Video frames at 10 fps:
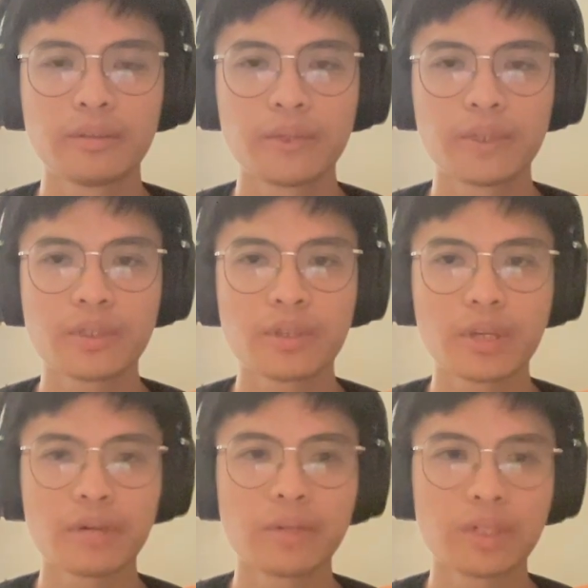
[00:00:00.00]
because I
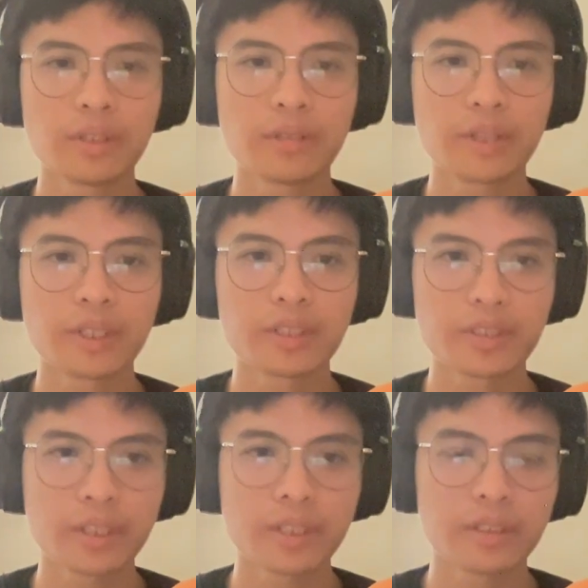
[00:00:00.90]
kind of wanted a fresh
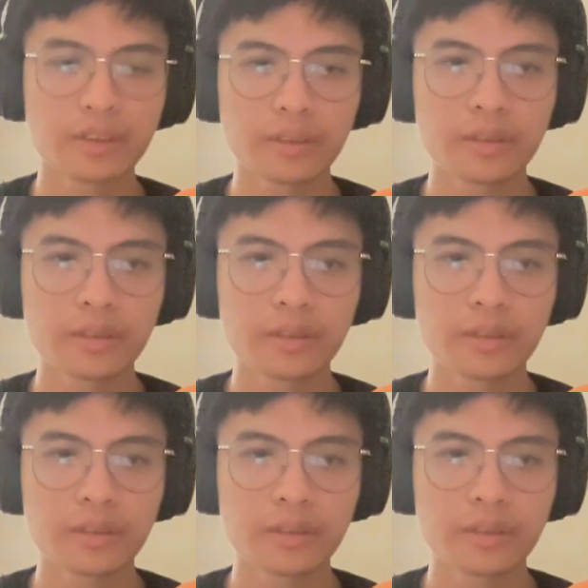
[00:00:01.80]
start.